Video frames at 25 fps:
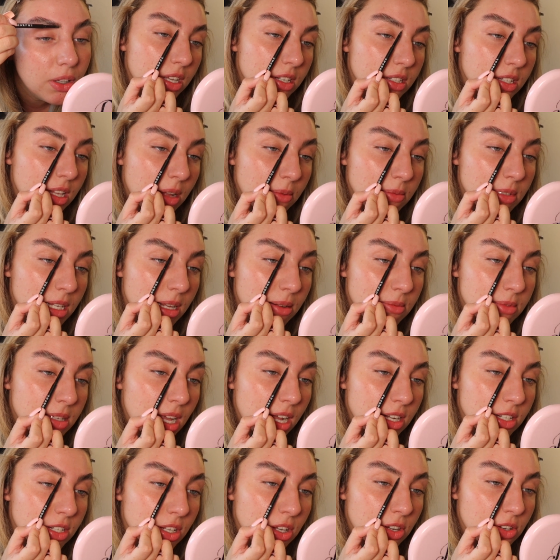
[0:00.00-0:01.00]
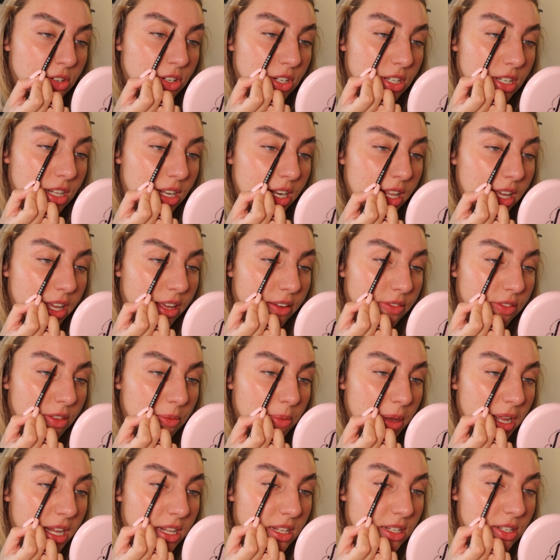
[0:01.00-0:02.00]
Sometimes I do just leave the
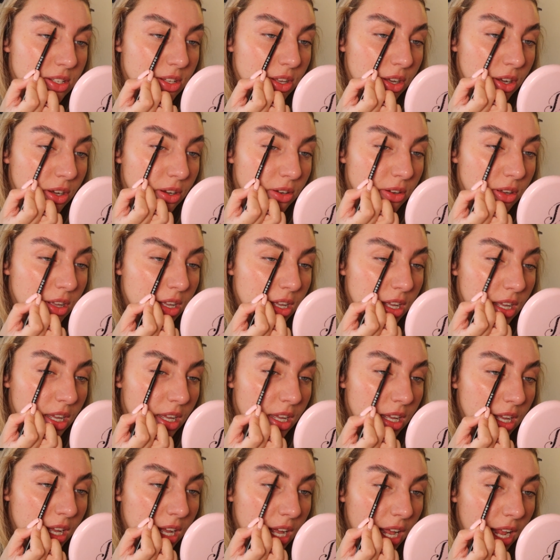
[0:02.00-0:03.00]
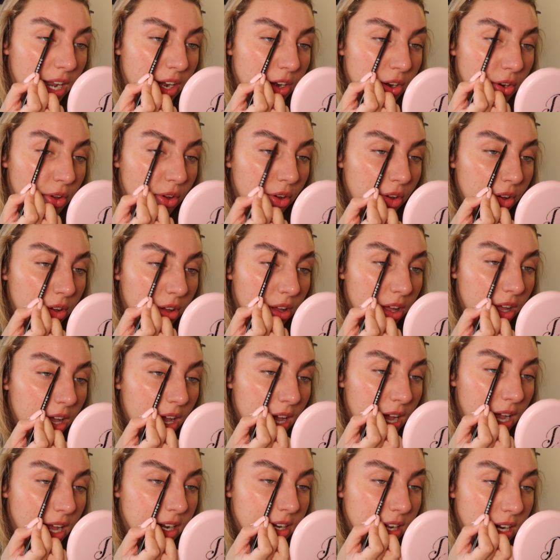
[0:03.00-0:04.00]
pencil and not
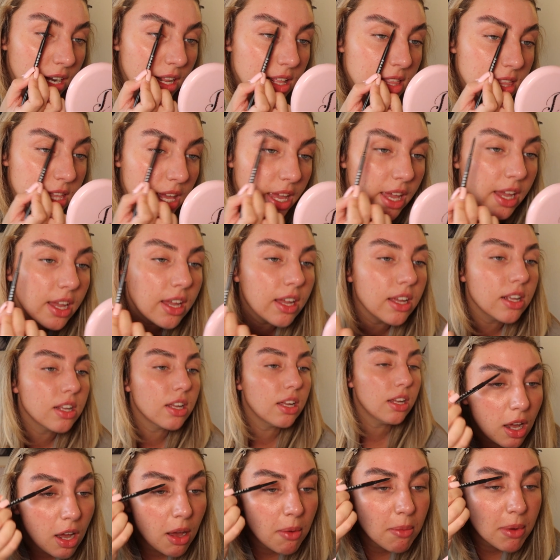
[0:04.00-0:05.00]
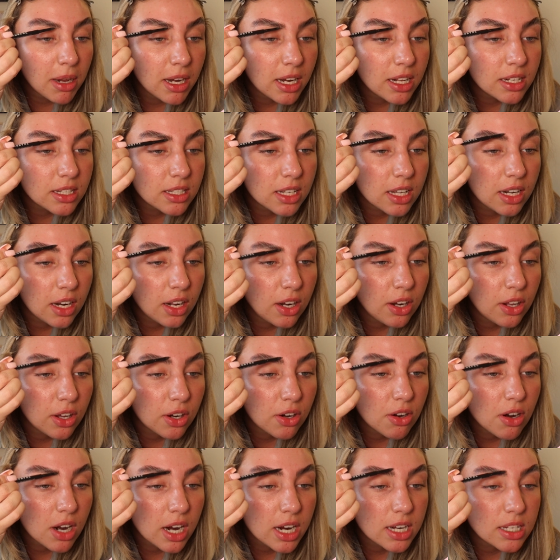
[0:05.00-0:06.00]
add anything. I mean, it's gonna look
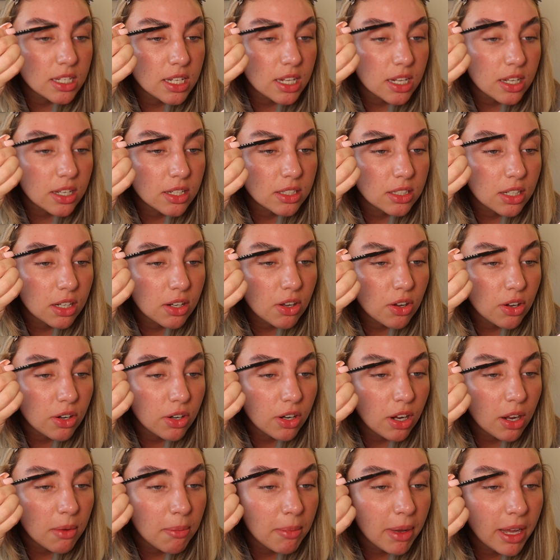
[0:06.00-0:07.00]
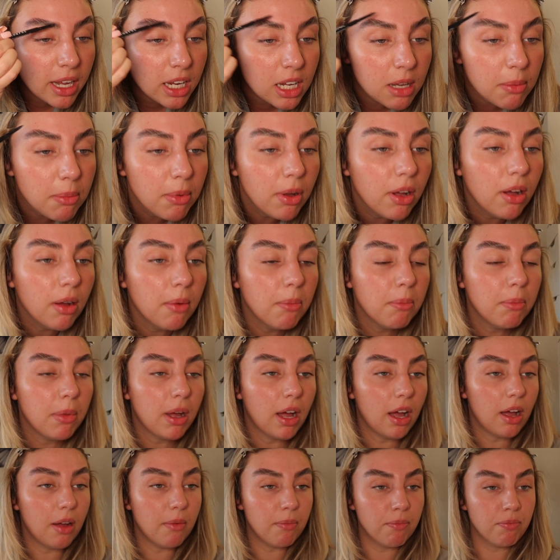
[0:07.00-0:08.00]
crazy because I've got no makeup on,
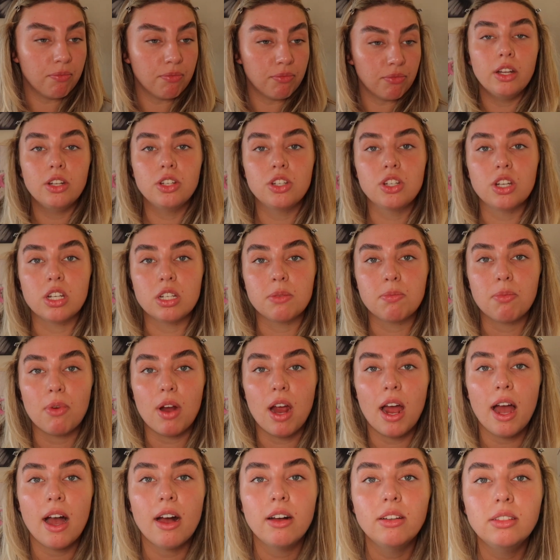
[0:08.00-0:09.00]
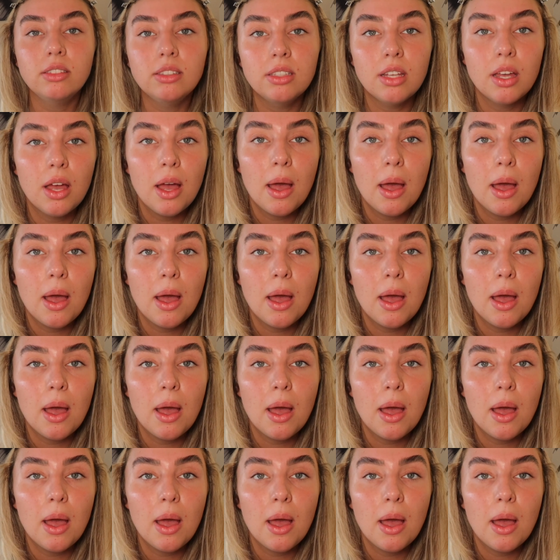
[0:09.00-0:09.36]
but just brows.